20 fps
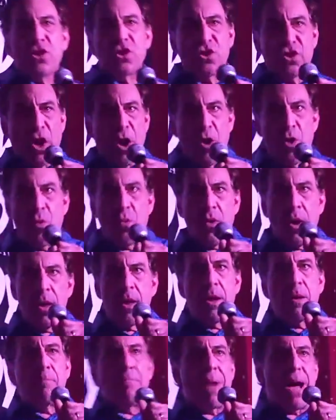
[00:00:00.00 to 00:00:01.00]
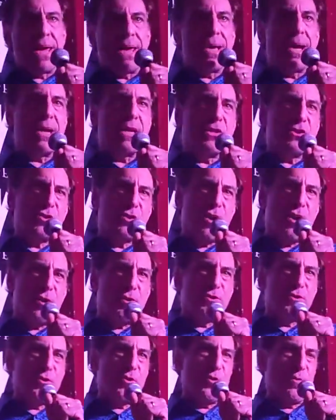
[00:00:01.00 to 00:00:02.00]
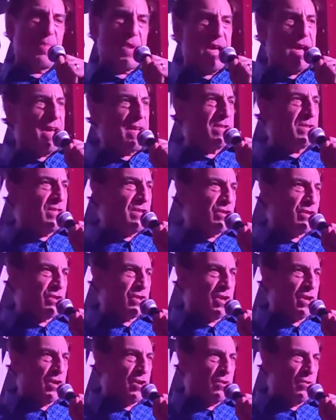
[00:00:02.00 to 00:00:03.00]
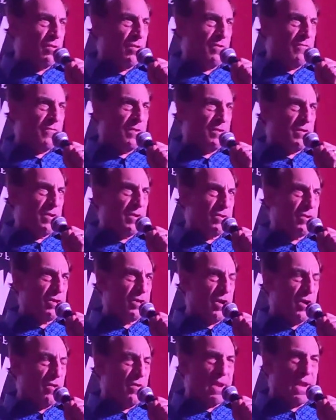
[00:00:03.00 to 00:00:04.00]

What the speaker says: So, my youngest daughter turned me on to this show a few years ago,